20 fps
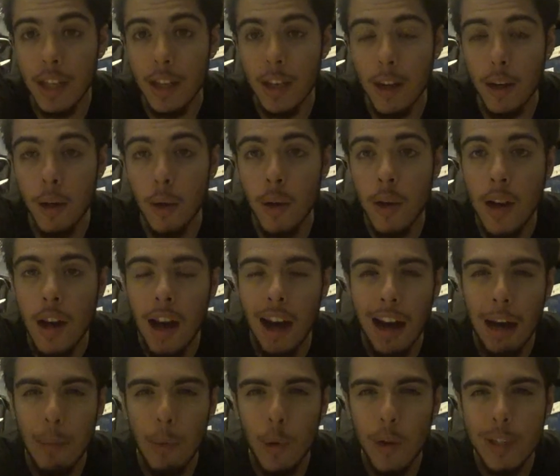
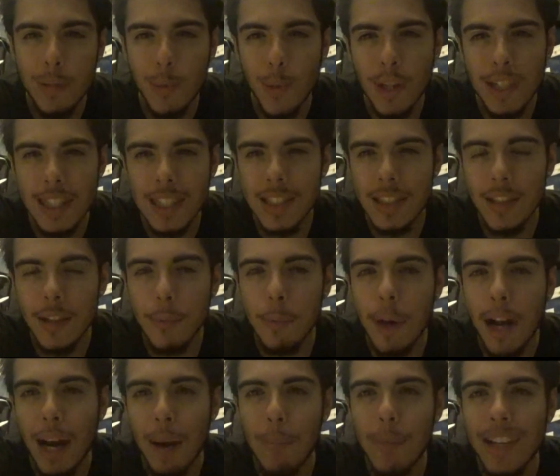
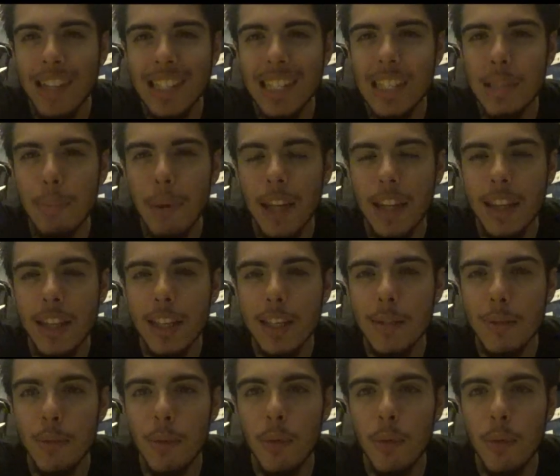I anticipate these